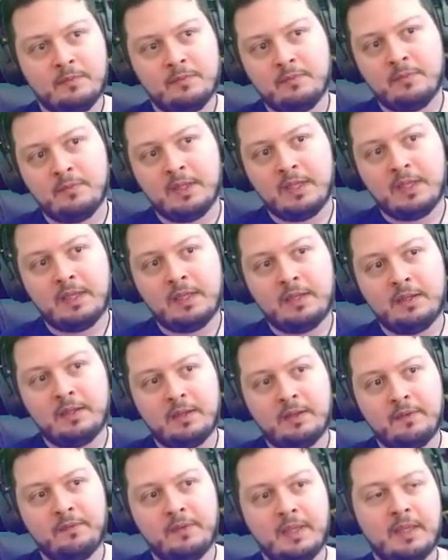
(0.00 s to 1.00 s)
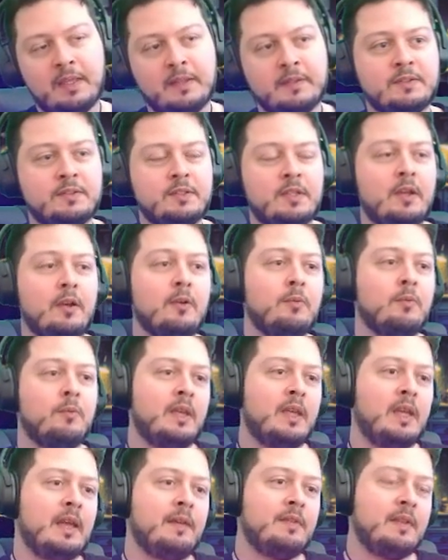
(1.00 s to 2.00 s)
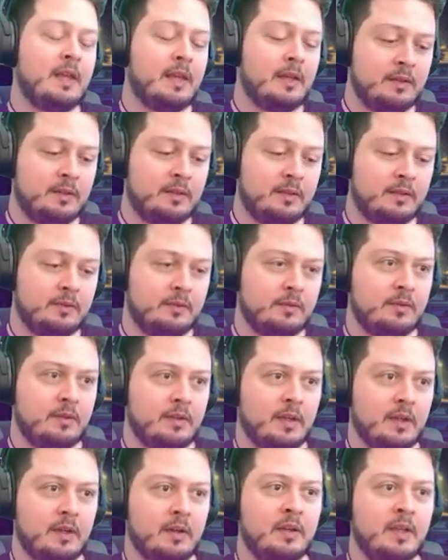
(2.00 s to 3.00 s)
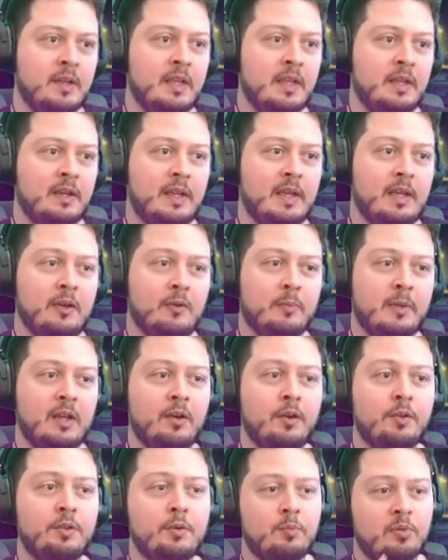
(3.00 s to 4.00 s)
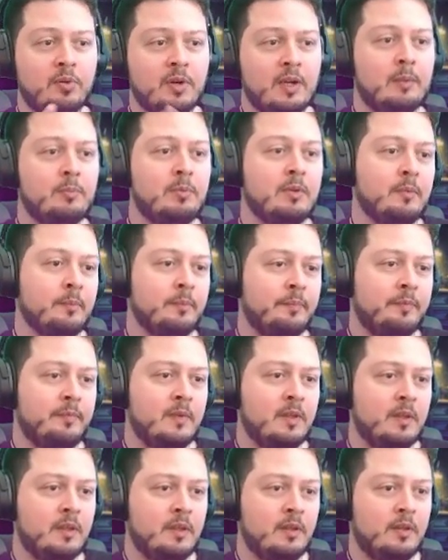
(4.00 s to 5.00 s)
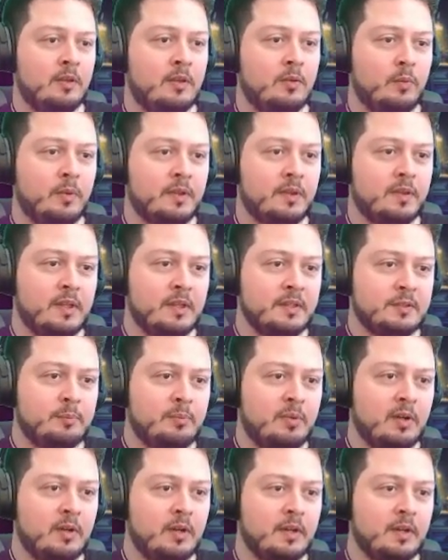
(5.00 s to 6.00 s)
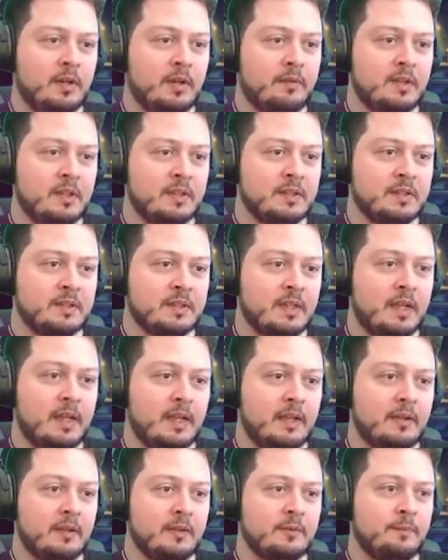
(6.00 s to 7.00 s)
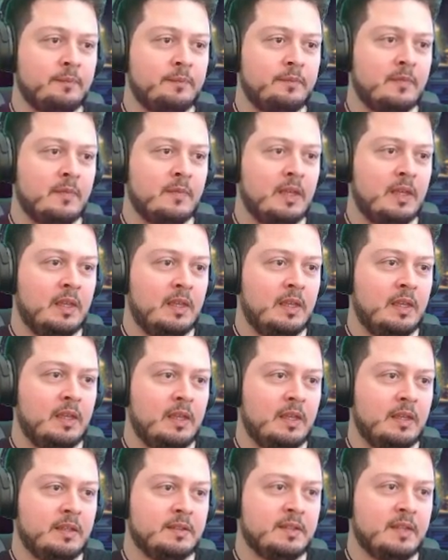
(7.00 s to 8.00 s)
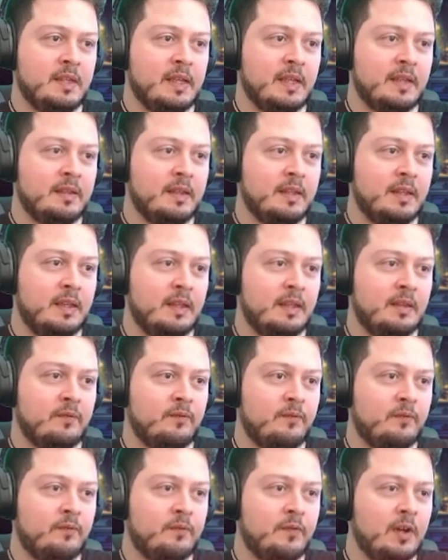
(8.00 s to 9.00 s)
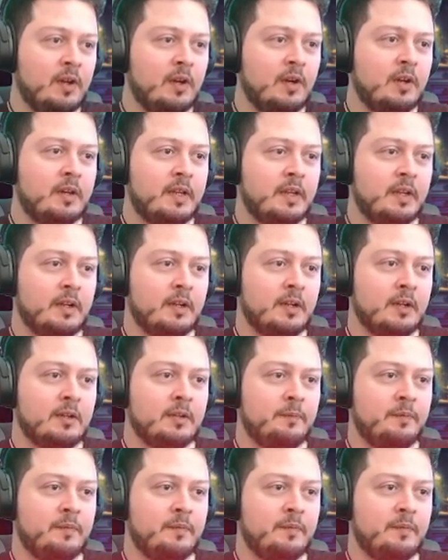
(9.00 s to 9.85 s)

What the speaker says: Not a fan. So we have that there. Now, my other problem with this part of the design is that the fur here,